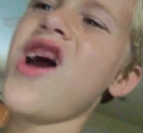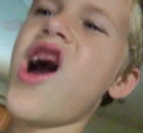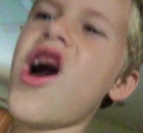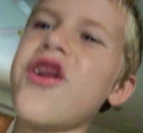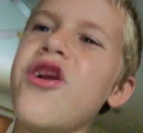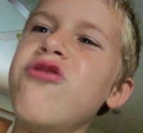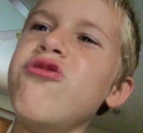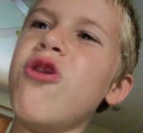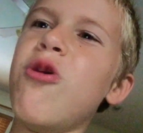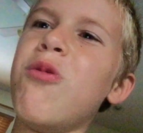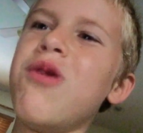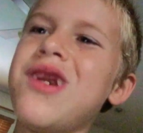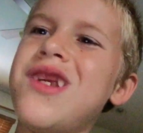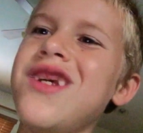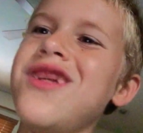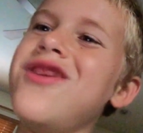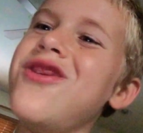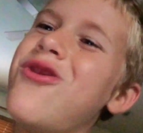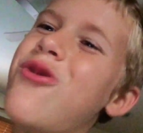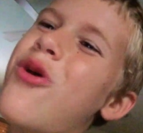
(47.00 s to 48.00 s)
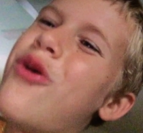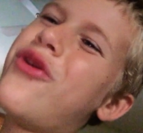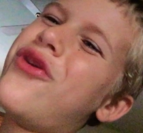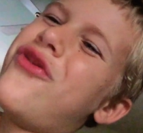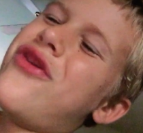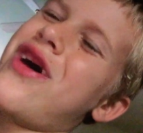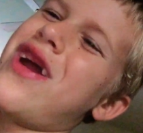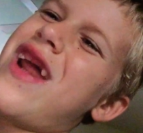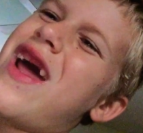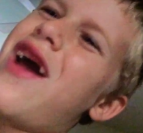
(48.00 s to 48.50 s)
I don't know what to do other
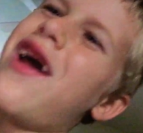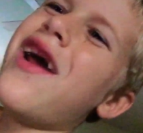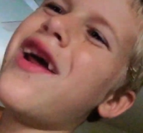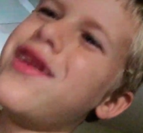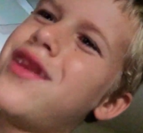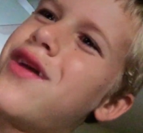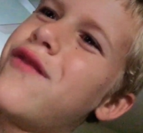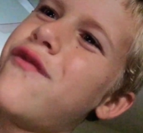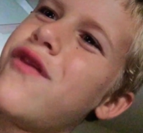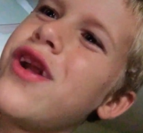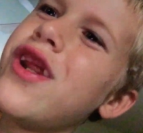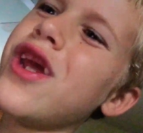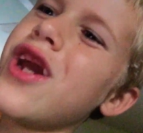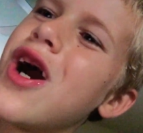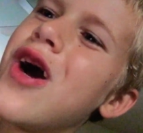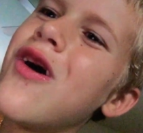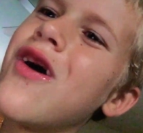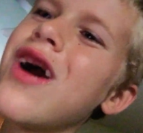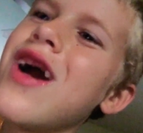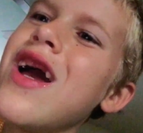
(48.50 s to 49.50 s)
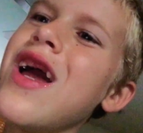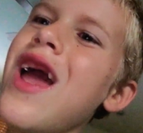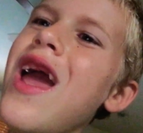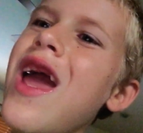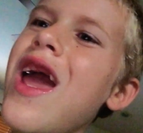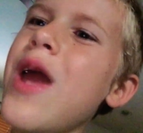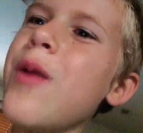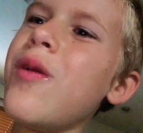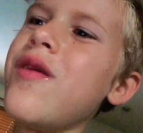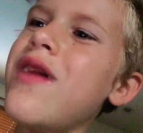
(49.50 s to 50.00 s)
than uh, end the video.
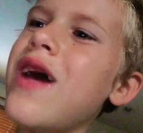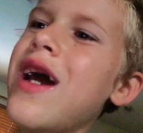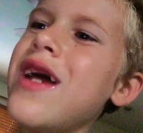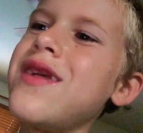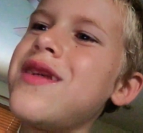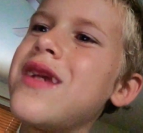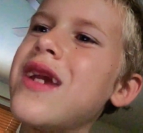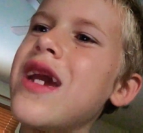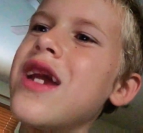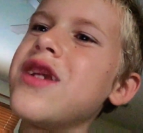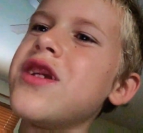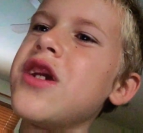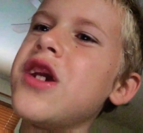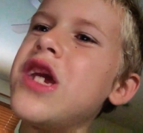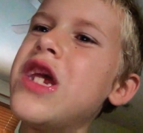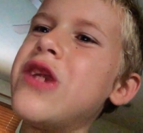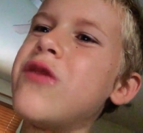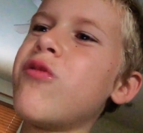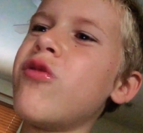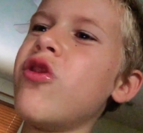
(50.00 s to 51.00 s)
And with that, ZanZan's